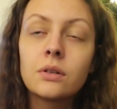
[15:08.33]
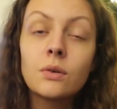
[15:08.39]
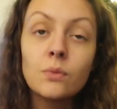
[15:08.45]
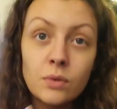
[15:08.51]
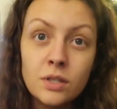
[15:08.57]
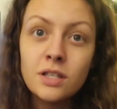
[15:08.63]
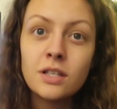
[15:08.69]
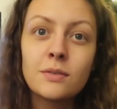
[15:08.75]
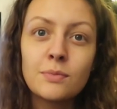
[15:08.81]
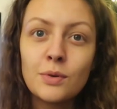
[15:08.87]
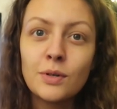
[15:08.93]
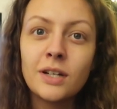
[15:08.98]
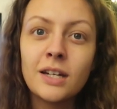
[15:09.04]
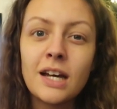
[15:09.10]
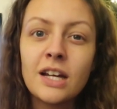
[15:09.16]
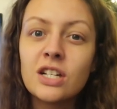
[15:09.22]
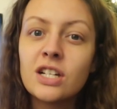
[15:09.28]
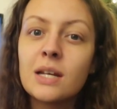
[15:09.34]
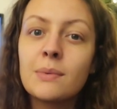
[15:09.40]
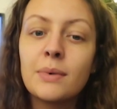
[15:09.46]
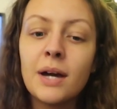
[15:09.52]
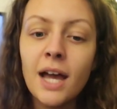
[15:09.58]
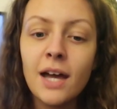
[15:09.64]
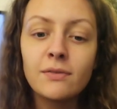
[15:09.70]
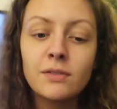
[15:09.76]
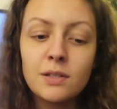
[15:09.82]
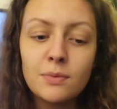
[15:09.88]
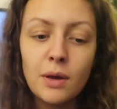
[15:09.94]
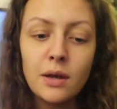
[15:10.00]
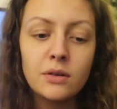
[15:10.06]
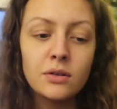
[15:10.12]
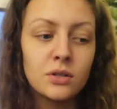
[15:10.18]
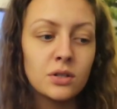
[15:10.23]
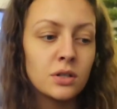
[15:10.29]
was this morning actually, but I haven't
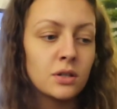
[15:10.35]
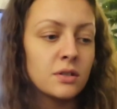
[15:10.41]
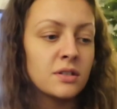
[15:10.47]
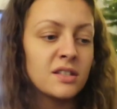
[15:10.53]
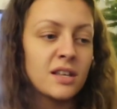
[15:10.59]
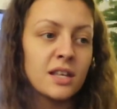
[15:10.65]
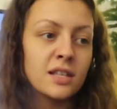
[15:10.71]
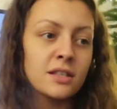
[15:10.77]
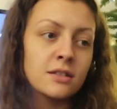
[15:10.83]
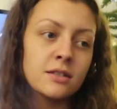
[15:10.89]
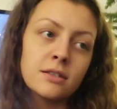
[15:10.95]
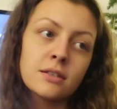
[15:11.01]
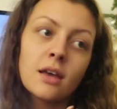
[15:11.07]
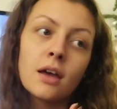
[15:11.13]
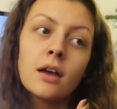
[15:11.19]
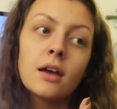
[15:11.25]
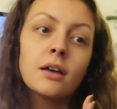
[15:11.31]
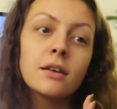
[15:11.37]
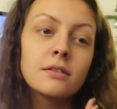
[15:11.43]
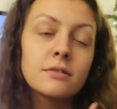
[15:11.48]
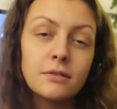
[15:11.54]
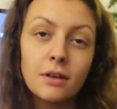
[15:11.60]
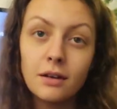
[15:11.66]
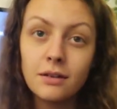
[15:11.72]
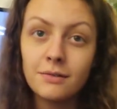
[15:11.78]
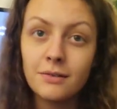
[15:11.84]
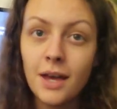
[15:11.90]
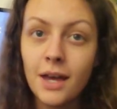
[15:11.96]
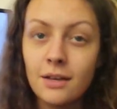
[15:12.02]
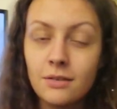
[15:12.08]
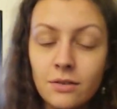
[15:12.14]
spoken to you since Sunday.